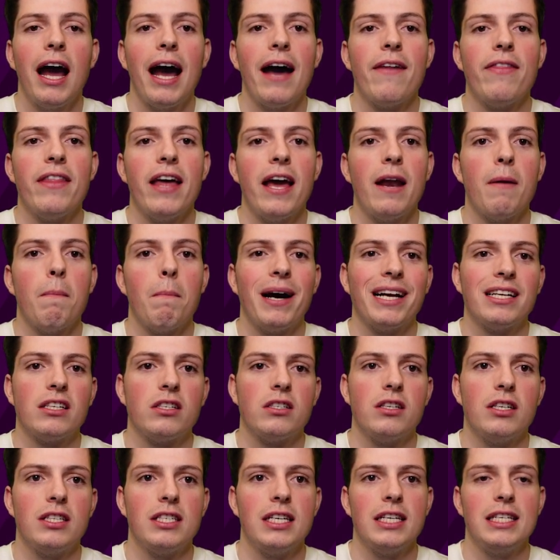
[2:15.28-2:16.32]
and then
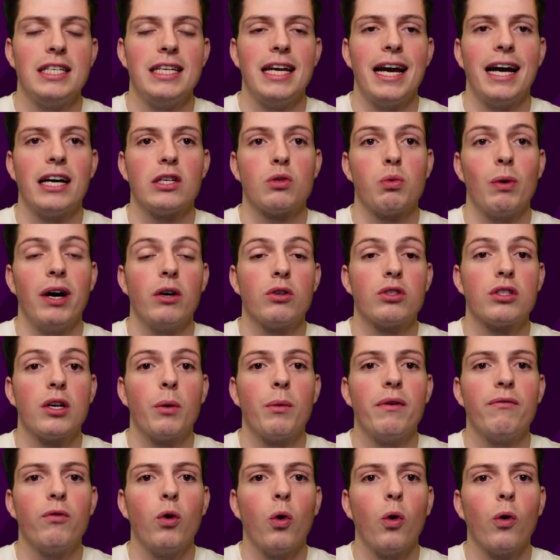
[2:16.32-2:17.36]
Manchester City as well. So
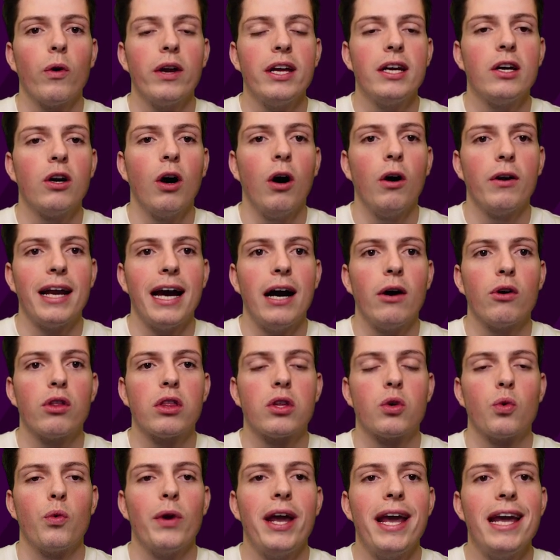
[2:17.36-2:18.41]
we've already got now
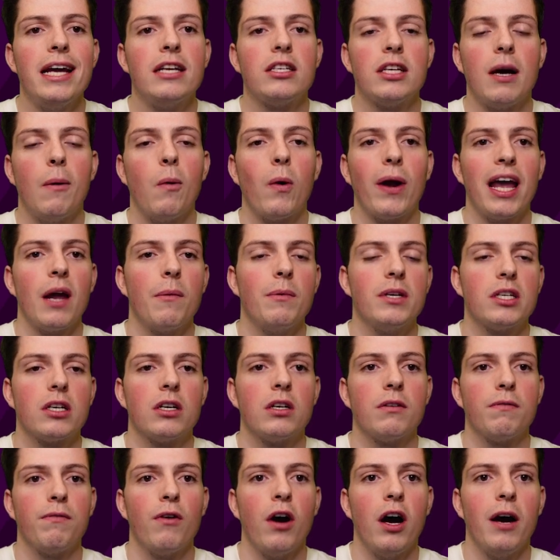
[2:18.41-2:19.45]
3 double game weeks
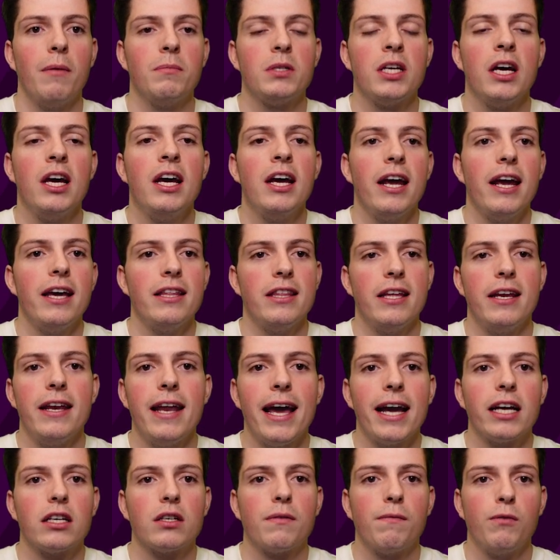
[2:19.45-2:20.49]
confirmed in the
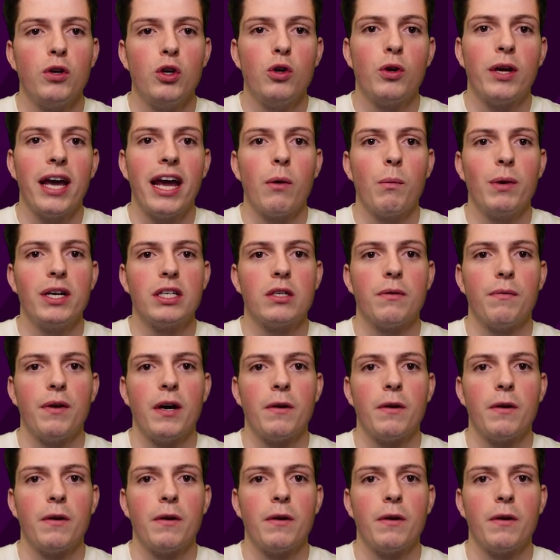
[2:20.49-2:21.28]
next few game weeks of